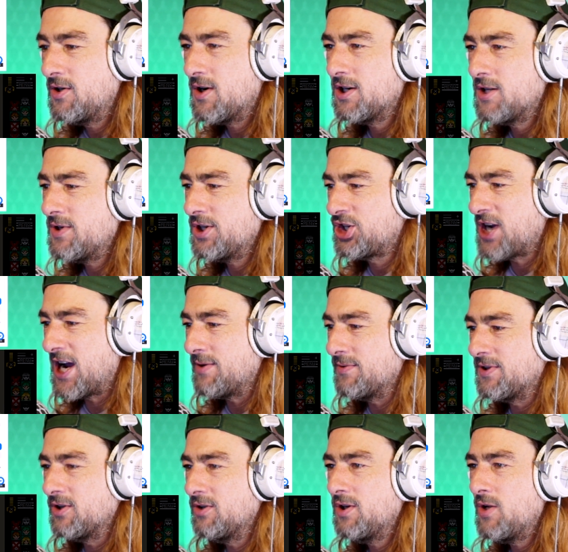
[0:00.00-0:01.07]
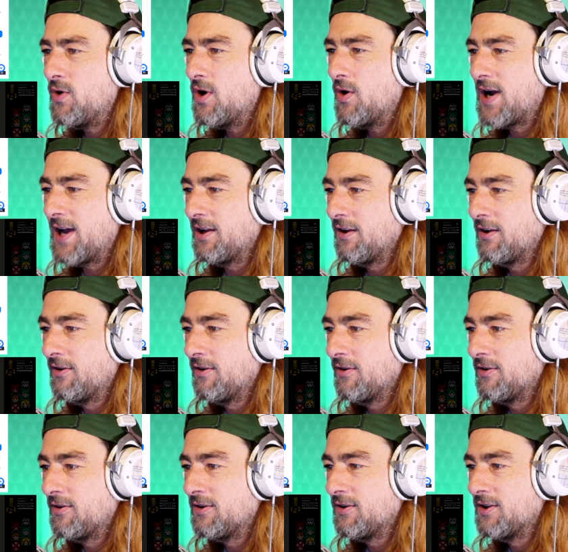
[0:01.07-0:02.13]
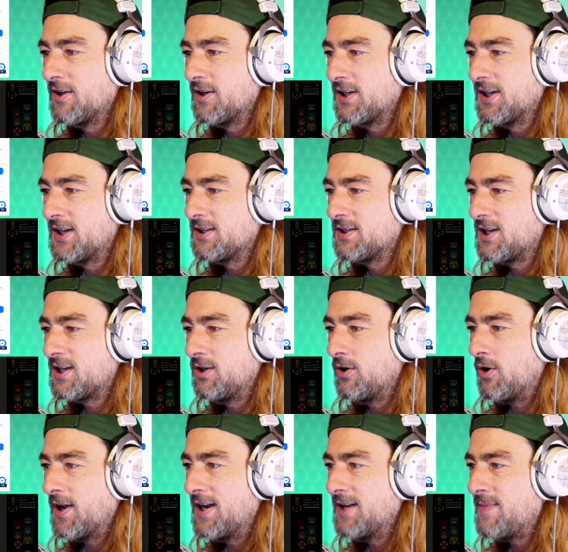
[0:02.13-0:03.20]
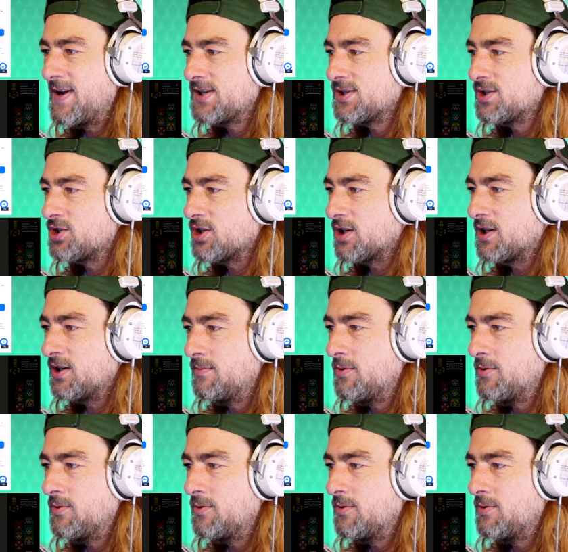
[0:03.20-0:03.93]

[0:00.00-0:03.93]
Go on, I don't want to chat with you. Go away. Log in Messenger.